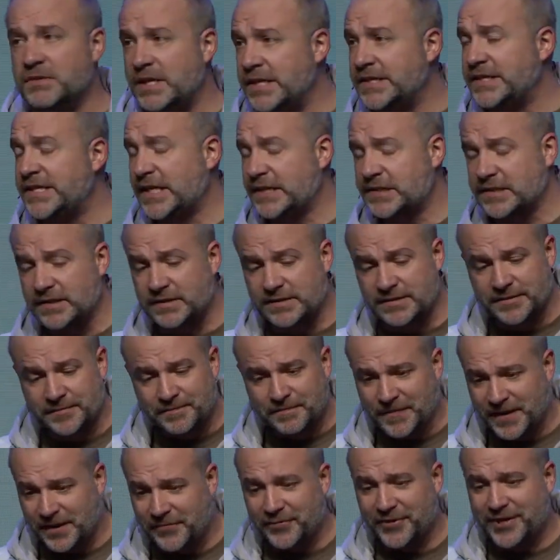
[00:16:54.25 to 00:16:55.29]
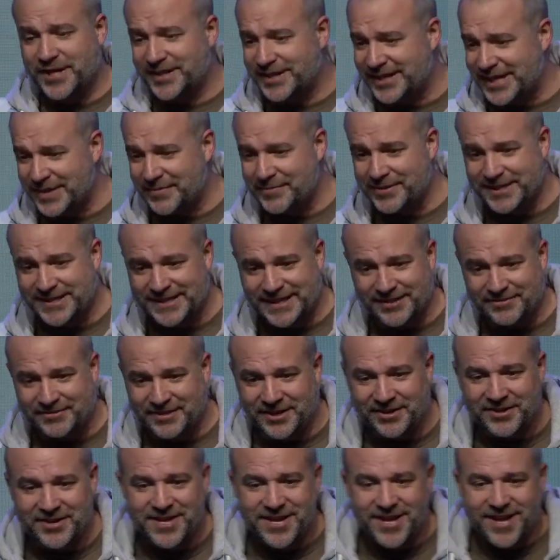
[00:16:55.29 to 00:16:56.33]
Texas. I forget the name of the town
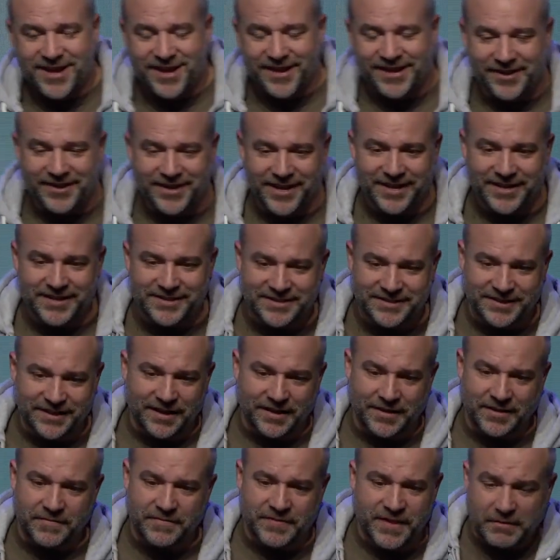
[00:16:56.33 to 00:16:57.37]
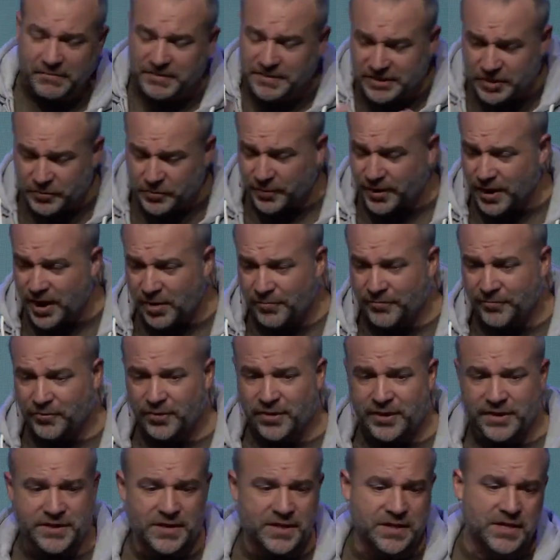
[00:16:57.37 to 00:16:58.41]
now. And that was super helpful.
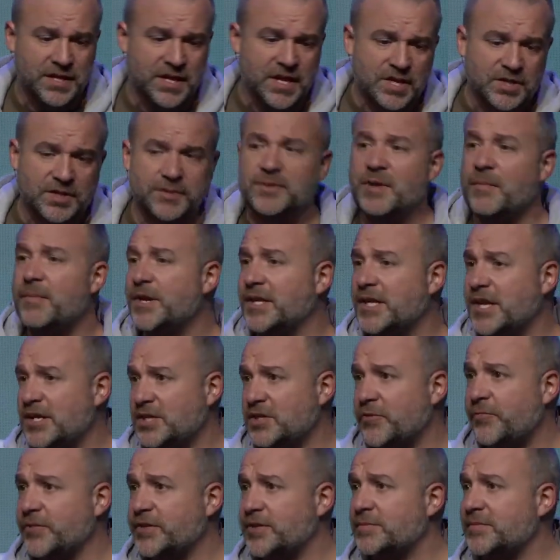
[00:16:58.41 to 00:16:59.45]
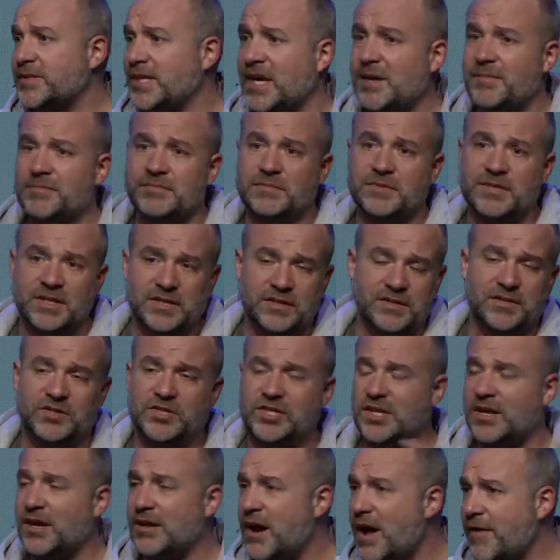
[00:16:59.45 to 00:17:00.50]
And then she was on medication for some time, and then
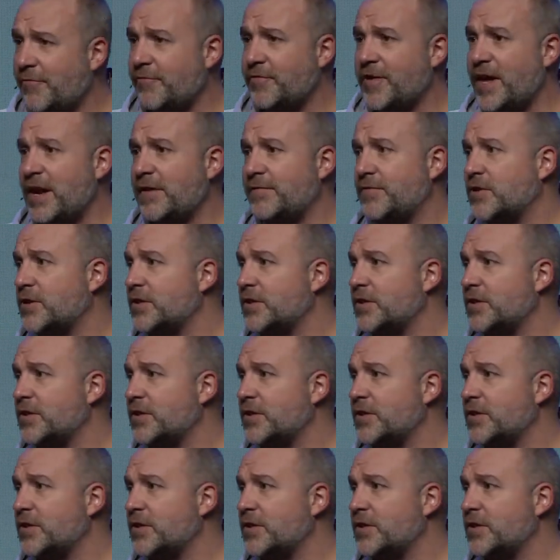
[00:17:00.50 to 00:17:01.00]
she got off of that a few